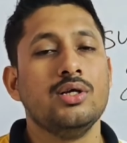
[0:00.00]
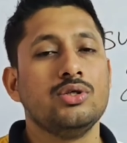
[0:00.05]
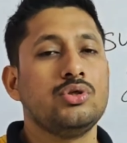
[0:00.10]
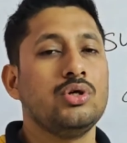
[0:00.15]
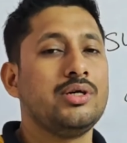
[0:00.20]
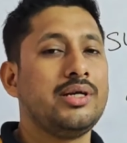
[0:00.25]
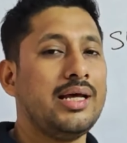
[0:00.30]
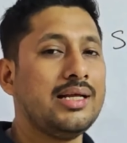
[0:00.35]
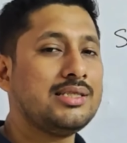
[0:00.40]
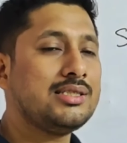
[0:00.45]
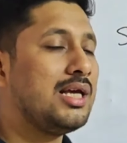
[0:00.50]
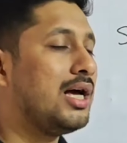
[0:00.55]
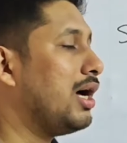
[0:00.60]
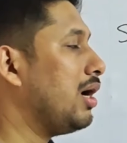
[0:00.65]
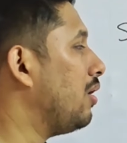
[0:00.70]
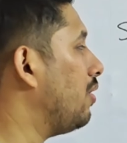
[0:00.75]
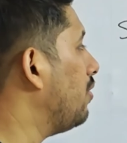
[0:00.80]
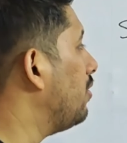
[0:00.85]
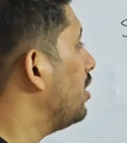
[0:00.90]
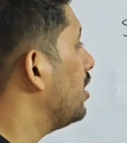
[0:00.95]
So that's
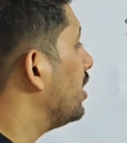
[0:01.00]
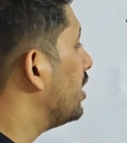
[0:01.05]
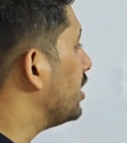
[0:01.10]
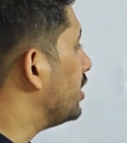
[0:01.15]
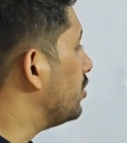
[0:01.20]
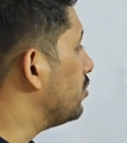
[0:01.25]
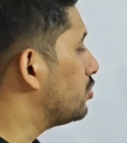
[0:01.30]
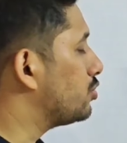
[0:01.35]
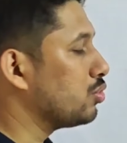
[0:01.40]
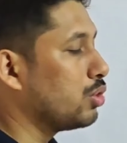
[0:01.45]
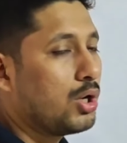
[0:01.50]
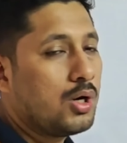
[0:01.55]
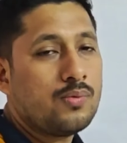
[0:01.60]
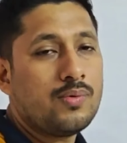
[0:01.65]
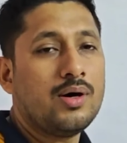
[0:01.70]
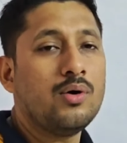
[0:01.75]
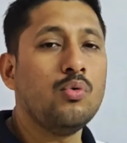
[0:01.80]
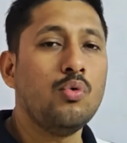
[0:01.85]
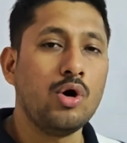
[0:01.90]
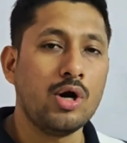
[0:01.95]
how you
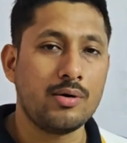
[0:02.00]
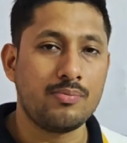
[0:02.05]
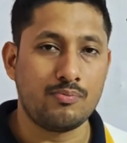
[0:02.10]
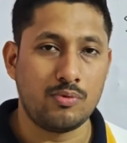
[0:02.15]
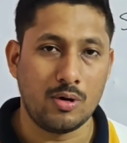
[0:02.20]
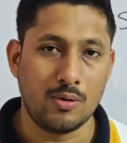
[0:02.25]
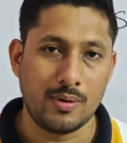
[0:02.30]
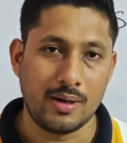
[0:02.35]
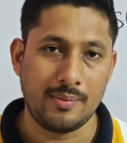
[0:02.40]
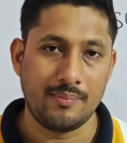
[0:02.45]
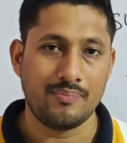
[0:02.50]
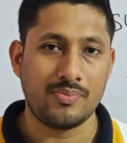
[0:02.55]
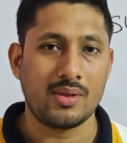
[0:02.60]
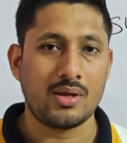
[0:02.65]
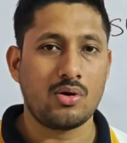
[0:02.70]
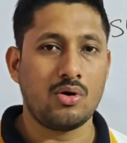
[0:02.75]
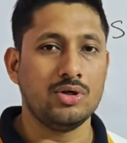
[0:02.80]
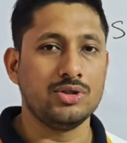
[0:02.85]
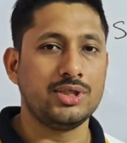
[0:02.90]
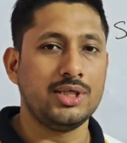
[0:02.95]
solve a word
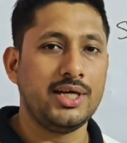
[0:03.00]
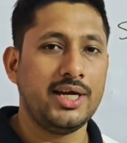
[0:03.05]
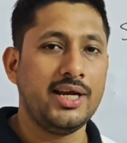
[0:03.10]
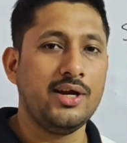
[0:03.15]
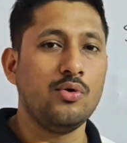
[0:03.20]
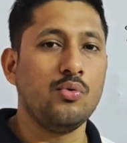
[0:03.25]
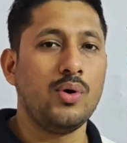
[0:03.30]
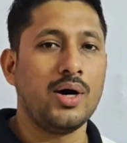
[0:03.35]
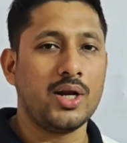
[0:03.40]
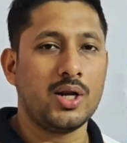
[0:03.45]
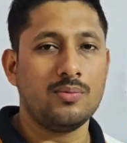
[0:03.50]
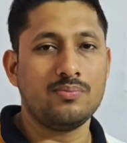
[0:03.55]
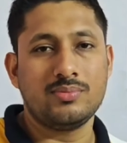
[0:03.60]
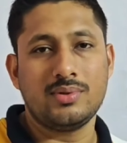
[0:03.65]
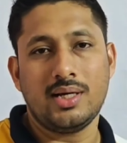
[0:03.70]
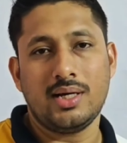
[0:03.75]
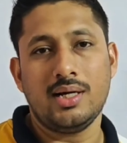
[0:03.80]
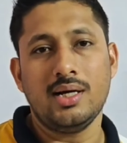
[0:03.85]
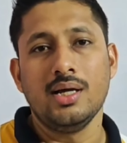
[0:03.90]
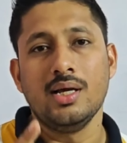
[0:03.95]
problem, considering one of
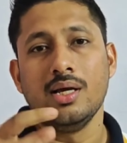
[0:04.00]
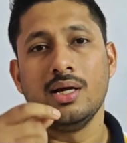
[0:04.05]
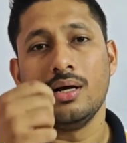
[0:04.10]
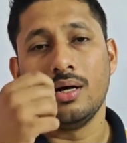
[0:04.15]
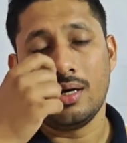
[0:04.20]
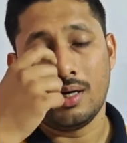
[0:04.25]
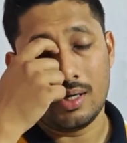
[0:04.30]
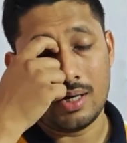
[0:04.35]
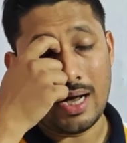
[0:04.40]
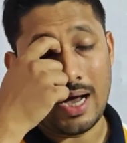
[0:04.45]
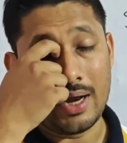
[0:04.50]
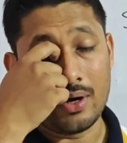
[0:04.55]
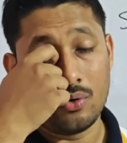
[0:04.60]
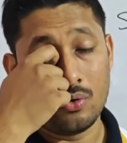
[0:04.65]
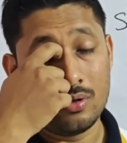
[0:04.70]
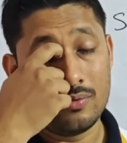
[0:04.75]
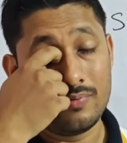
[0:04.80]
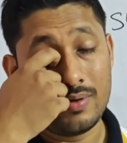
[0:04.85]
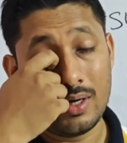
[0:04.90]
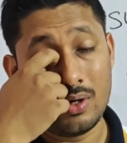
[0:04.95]
the
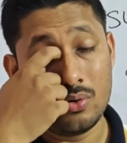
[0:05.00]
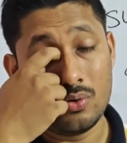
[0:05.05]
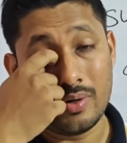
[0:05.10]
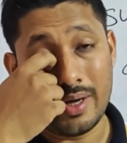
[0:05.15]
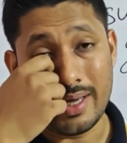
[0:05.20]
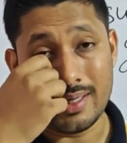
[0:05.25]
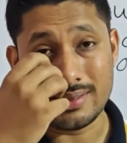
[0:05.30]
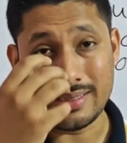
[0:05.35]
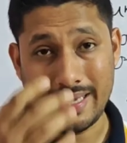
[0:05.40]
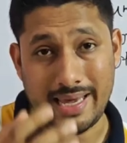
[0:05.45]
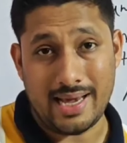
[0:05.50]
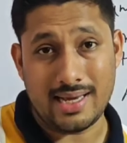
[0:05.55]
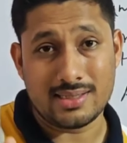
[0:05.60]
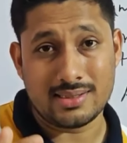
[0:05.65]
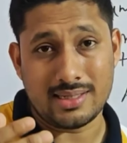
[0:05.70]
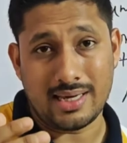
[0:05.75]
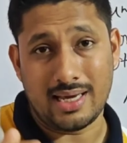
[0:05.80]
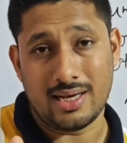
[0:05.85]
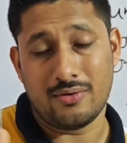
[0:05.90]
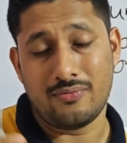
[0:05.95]
unknown value as
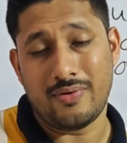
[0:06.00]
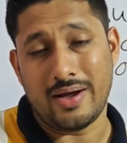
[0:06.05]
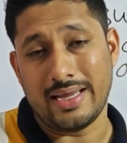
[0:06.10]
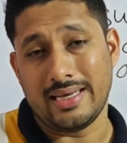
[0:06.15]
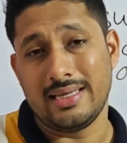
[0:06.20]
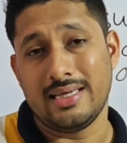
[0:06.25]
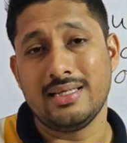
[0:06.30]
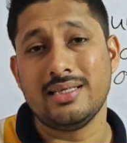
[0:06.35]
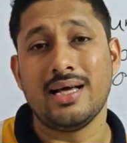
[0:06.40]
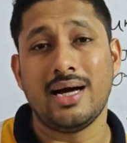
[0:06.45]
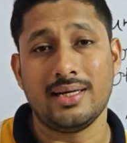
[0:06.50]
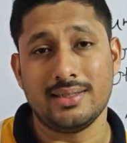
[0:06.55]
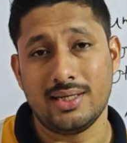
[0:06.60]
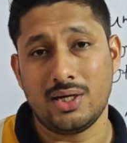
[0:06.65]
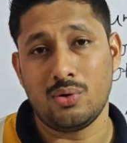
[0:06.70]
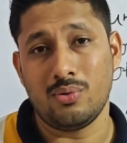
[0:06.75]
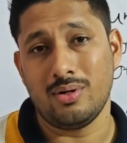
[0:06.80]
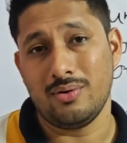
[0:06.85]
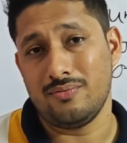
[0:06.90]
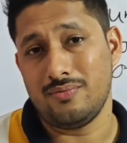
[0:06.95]
x and finding the
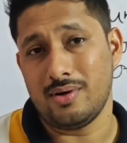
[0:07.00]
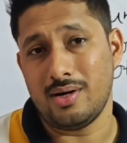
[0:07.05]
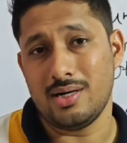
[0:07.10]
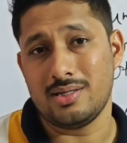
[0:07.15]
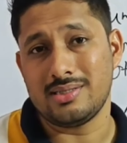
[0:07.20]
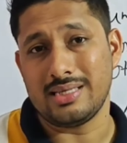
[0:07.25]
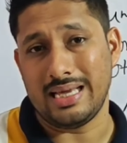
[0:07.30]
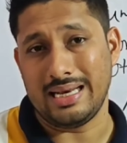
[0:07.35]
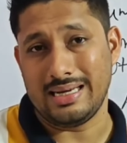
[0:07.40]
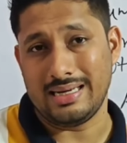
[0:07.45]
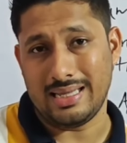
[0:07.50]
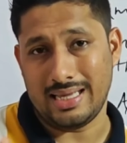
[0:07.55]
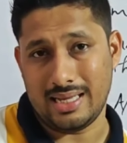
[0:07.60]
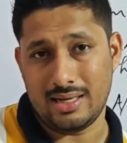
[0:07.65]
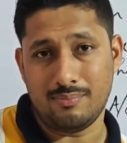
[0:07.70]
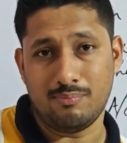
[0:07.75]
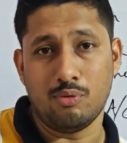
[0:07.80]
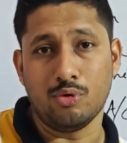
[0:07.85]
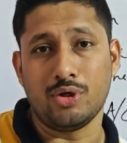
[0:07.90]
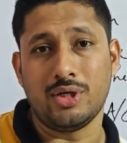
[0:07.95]
other one first, and
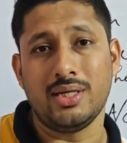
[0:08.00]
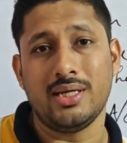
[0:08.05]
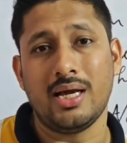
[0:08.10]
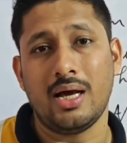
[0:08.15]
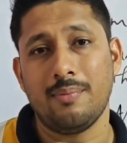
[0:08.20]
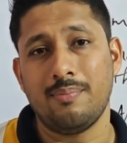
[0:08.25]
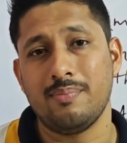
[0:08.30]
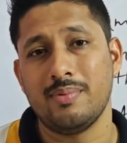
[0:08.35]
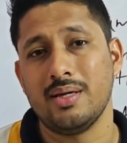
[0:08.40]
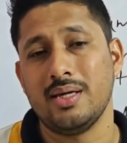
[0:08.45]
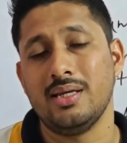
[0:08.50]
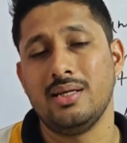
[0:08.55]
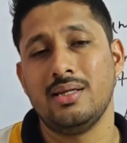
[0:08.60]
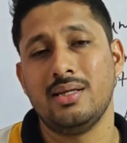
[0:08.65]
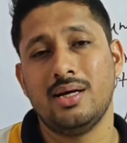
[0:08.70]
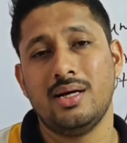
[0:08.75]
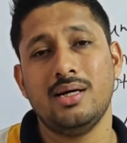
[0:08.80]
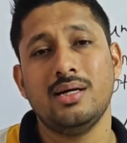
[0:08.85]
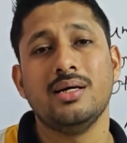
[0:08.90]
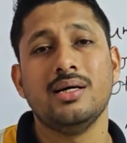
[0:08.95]
then putting up in
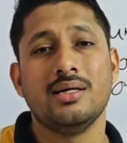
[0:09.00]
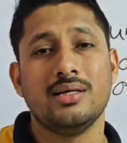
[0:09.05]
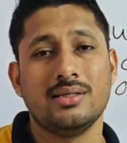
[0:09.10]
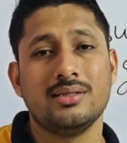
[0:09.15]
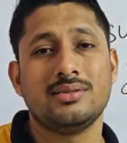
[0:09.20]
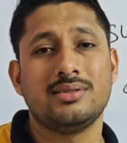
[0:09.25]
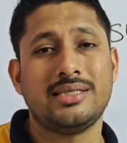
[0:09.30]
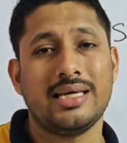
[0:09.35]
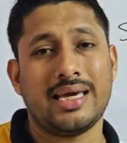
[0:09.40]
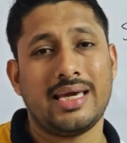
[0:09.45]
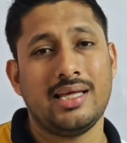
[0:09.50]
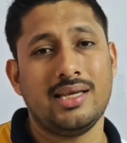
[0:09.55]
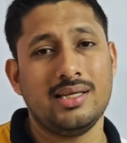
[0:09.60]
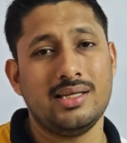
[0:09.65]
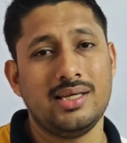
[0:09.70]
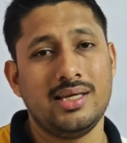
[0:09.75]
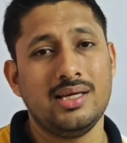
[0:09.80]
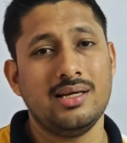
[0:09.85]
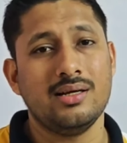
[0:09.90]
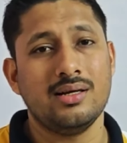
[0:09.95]
the
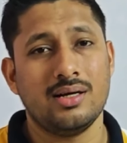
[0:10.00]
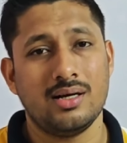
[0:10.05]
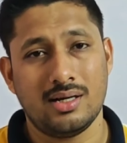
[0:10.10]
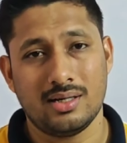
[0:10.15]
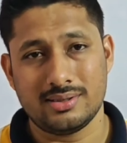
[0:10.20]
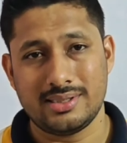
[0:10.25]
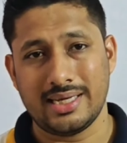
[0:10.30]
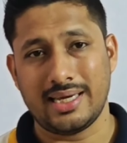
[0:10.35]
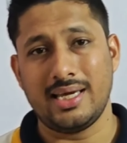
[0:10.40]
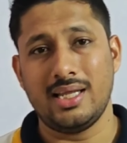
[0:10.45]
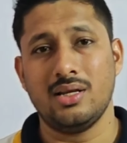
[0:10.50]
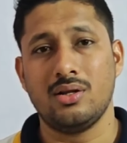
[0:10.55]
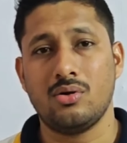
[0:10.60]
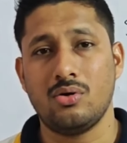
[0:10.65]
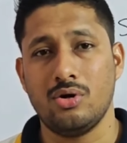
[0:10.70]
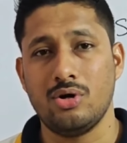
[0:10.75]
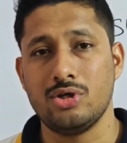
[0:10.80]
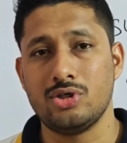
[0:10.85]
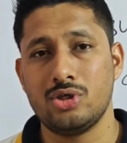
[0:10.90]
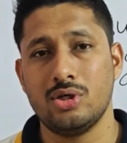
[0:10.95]
second
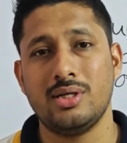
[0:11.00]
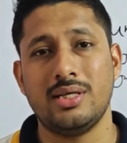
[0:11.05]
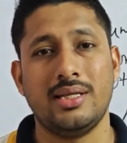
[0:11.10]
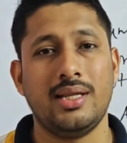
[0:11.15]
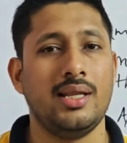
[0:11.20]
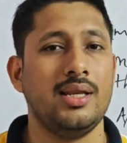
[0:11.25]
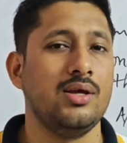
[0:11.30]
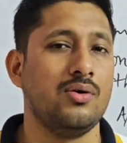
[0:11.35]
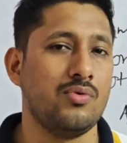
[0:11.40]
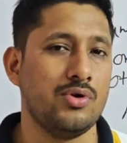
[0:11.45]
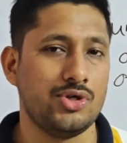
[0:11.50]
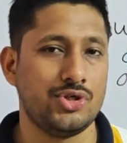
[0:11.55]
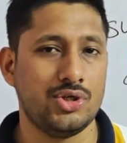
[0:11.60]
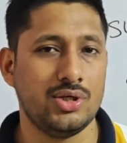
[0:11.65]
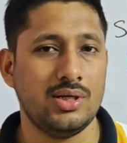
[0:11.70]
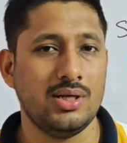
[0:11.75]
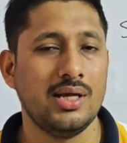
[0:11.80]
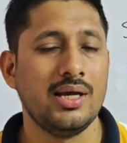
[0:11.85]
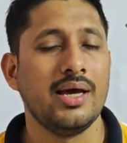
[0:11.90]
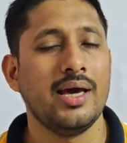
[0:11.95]
condition in an
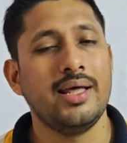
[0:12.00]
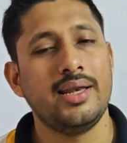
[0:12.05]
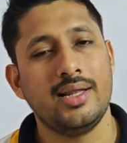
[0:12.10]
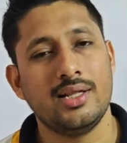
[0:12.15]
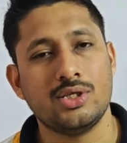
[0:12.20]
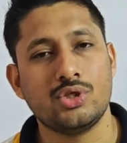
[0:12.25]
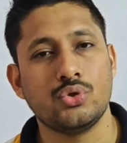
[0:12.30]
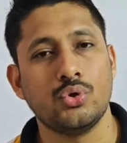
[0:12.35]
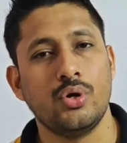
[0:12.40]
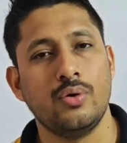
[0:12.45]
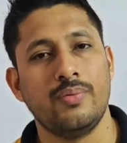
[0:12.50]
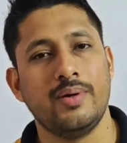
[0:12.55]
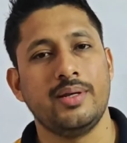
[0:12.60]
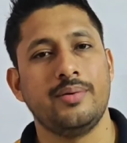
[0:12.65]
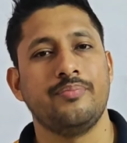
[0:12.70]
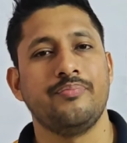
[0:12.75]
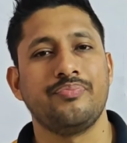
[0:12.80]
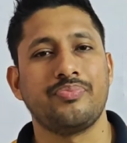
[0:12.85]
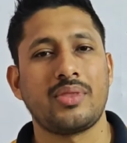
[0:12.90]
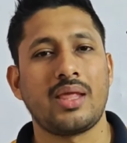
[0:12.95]
equation and then
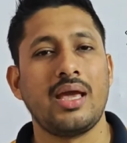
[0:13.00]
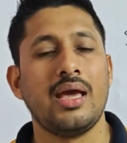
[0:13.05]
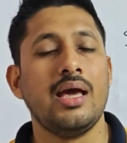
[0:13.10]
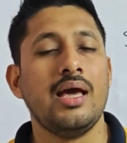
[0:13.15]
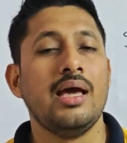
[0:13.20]
solving.